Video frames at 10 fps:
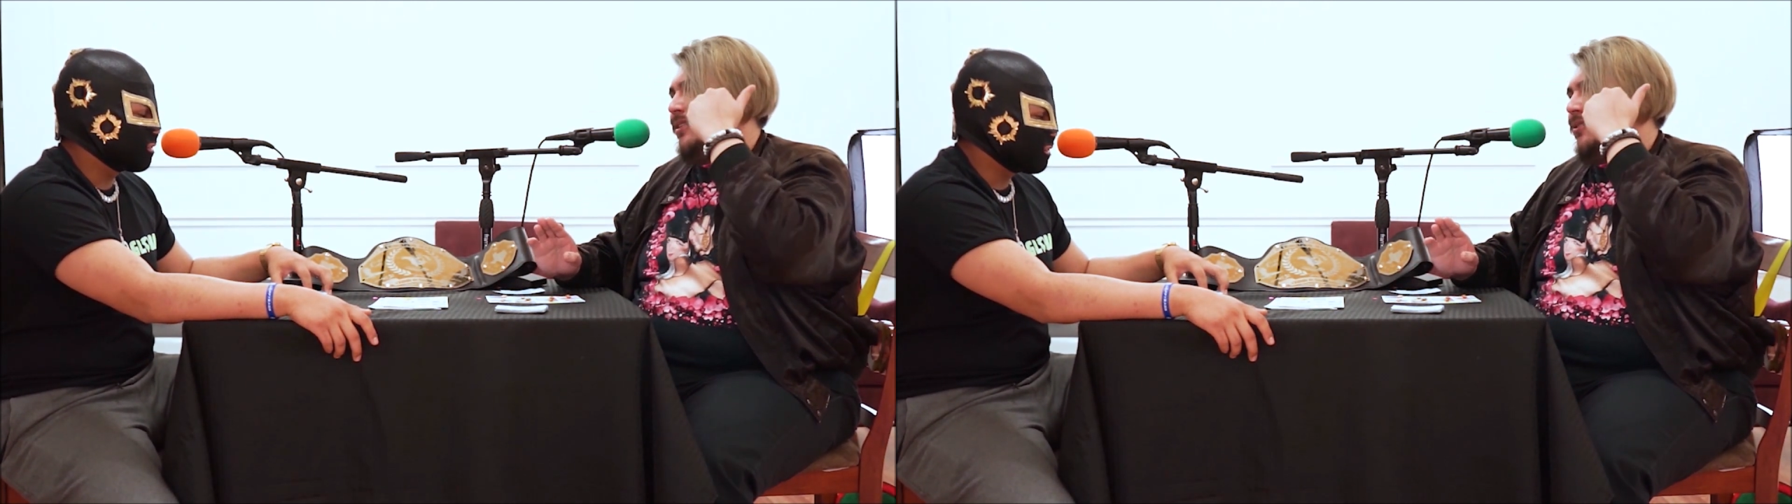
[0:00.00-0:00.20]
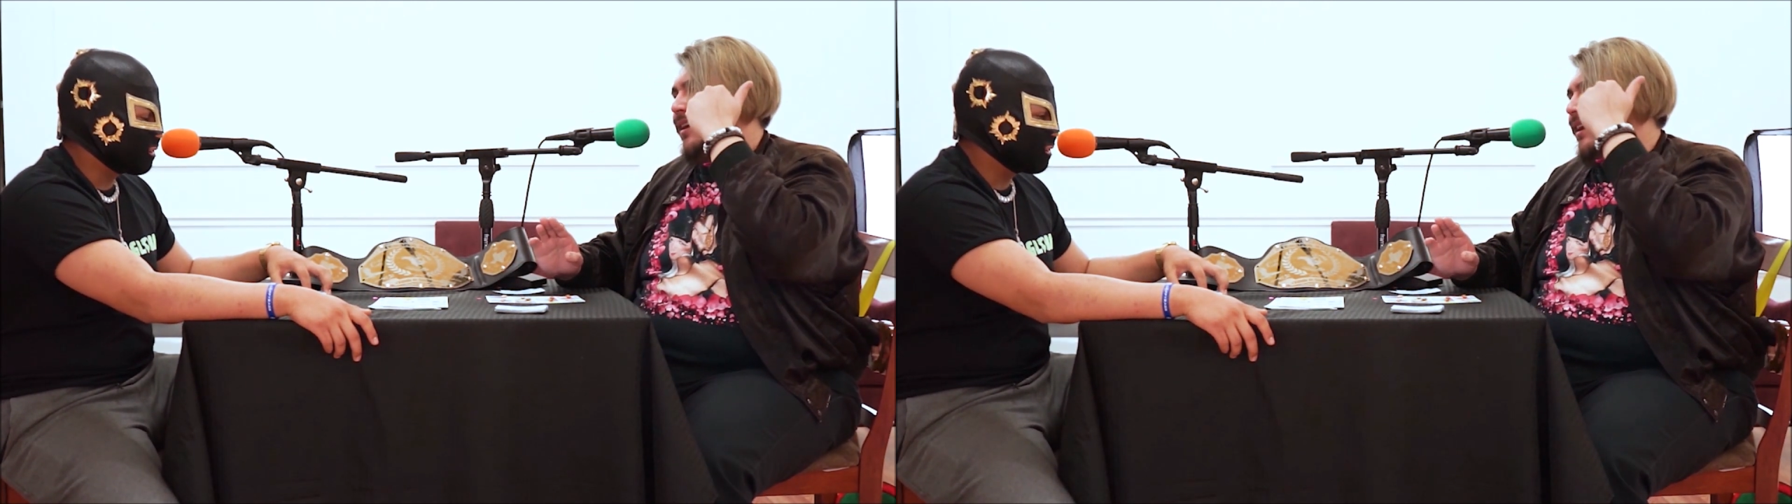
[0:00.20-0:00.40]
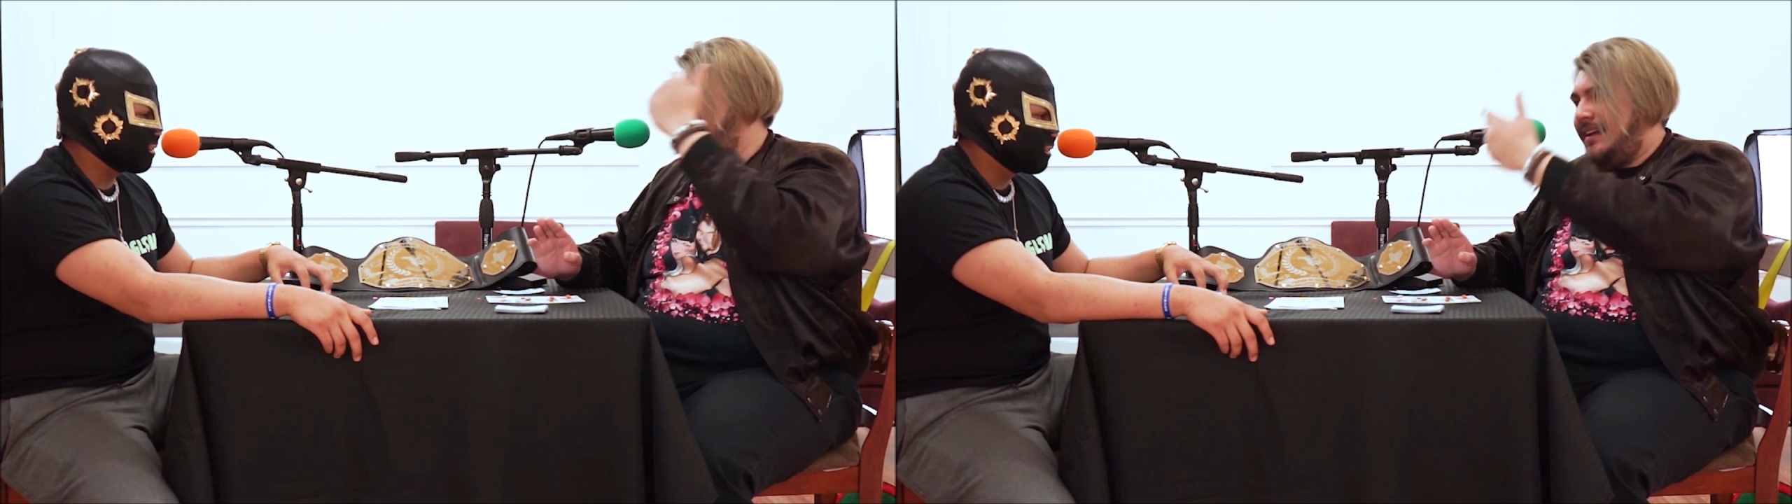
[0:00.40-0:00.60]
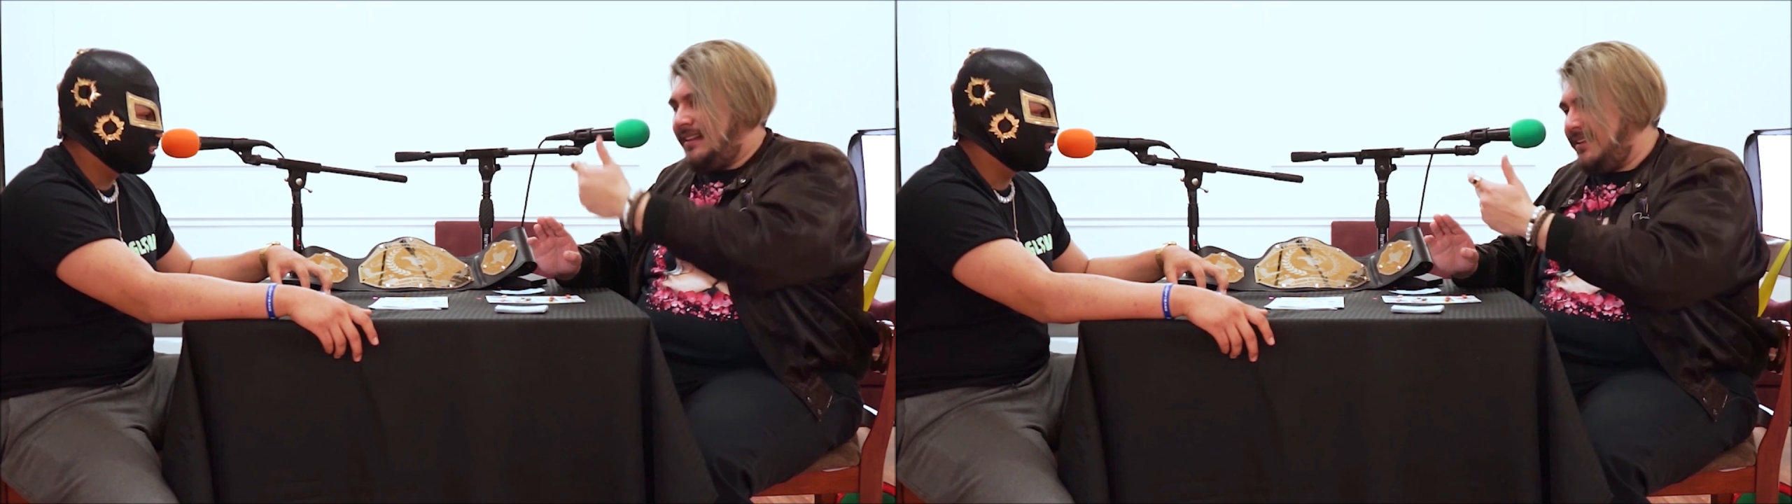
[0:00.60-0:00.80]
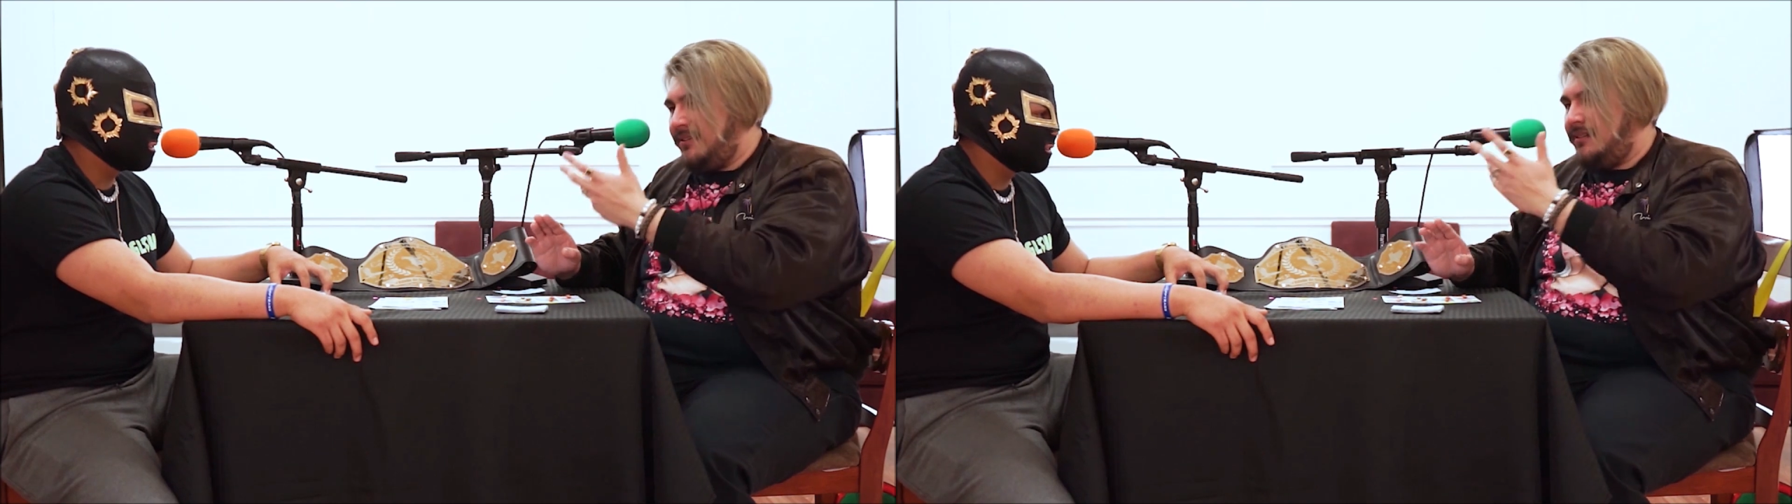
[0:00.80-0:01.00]
You
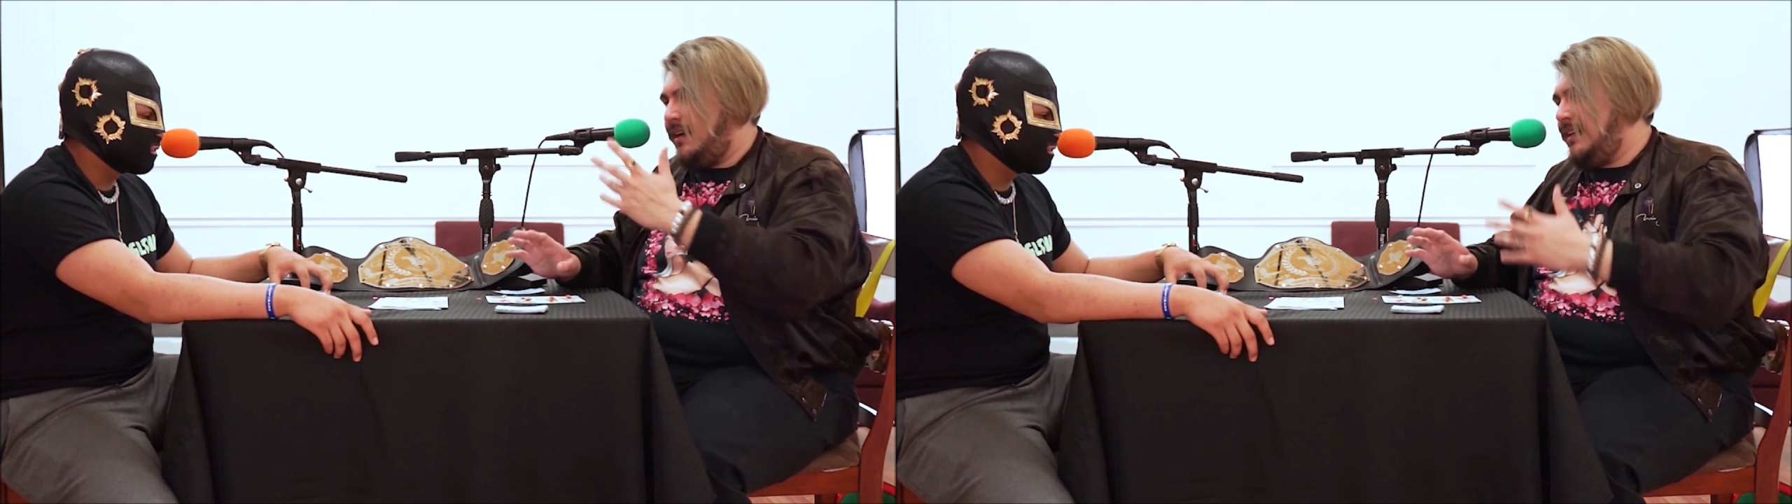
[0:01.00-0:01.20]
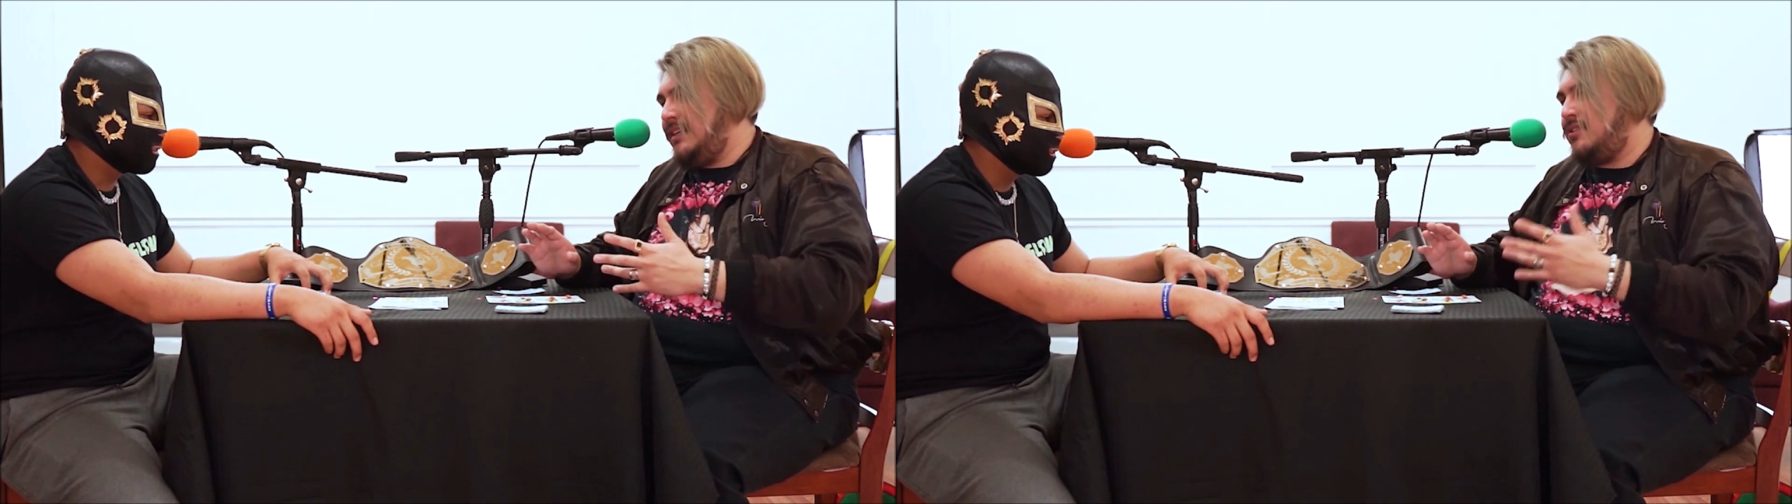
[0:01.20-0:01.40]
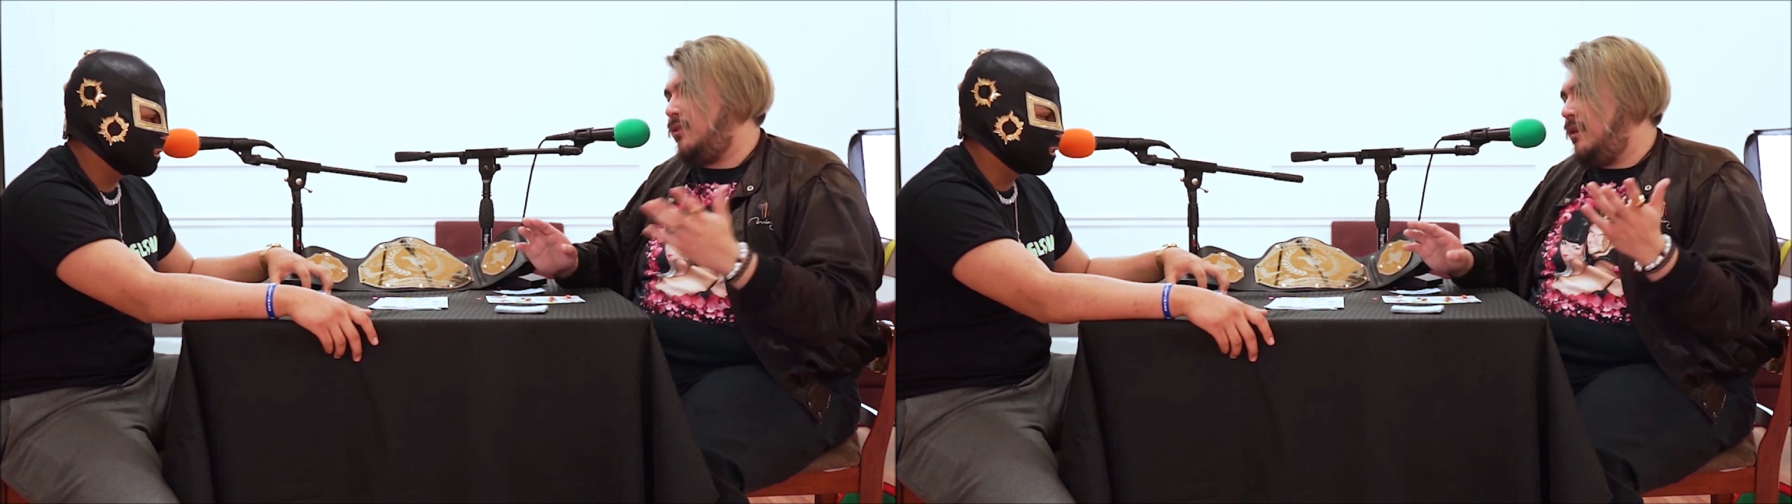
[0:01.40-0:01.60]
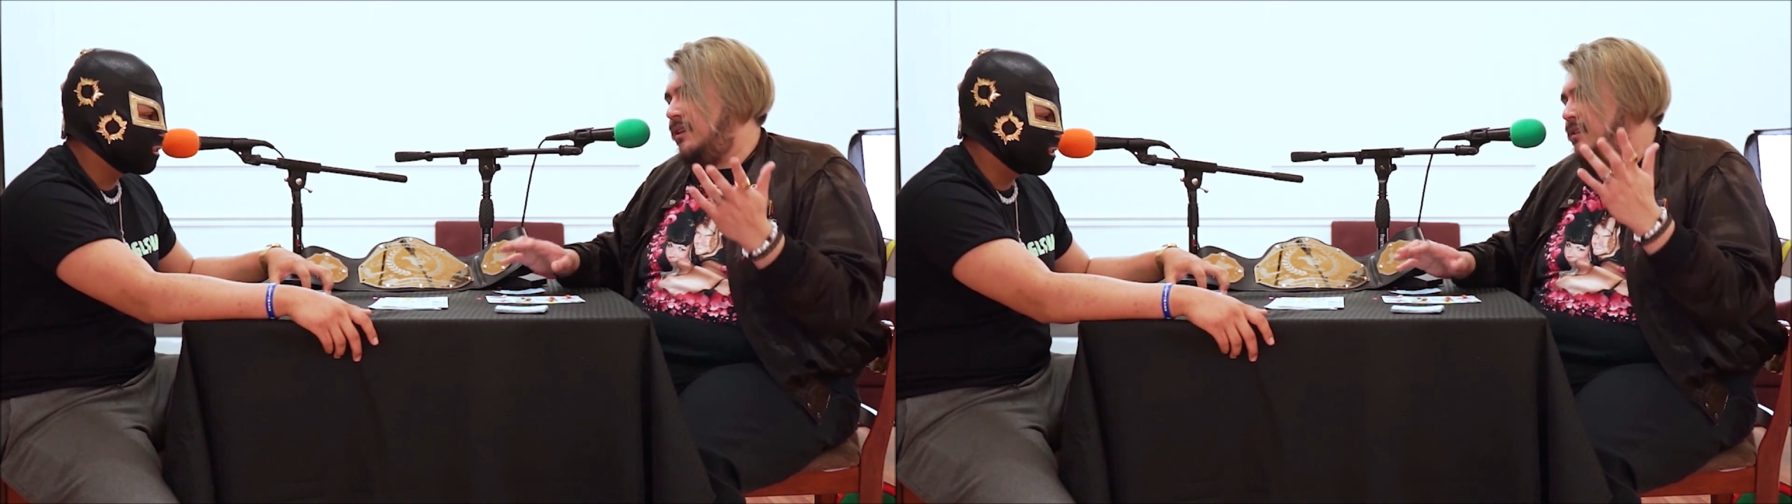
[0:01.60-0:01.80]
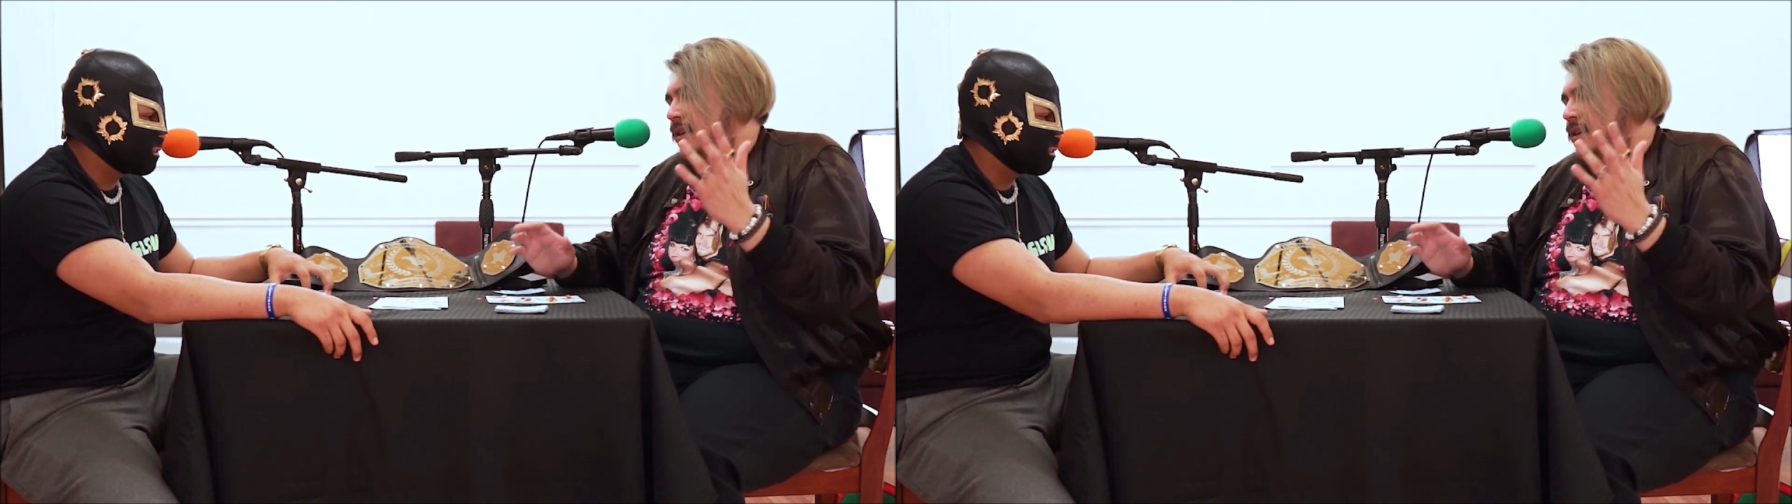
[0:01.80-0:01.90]
had the Jalisco.